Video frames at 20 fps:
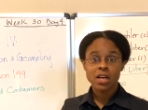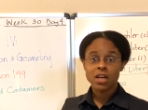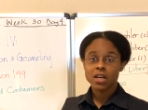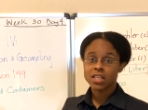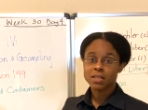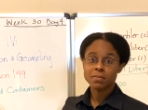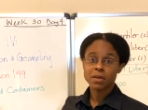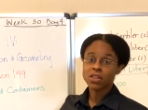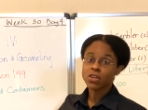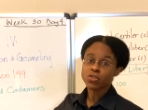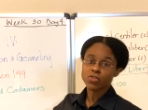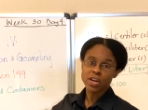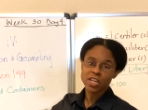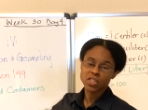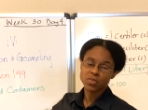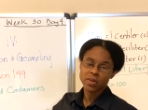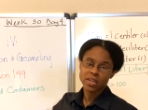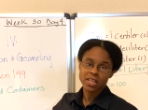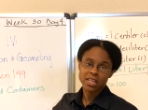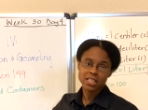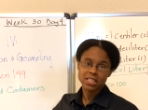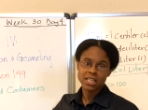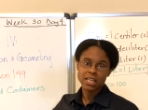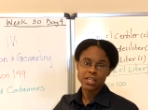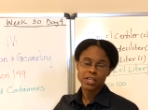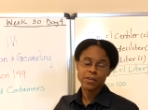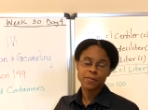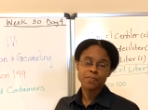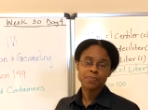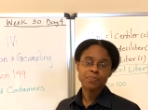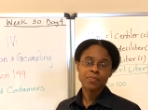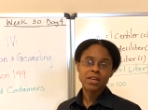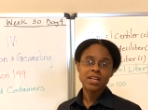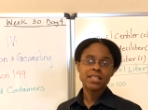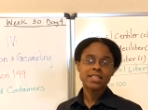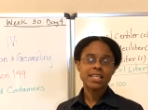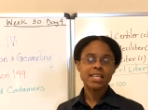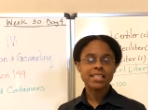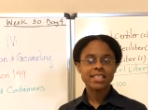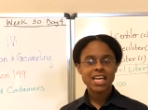some other graduated container,
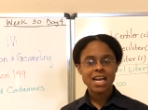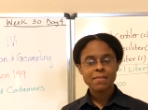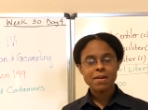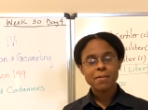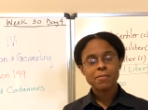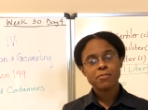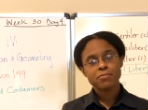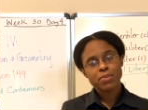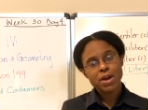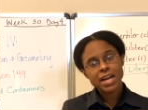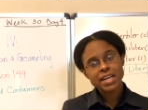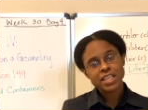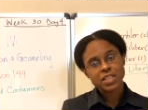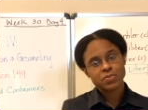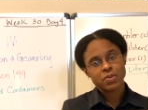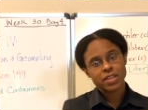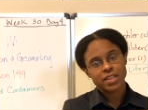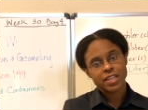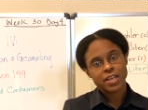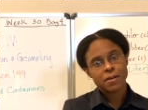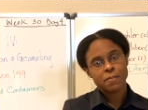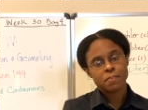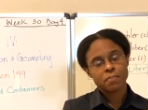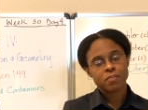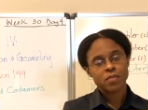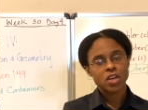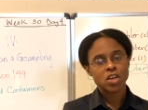take time out and practice with them.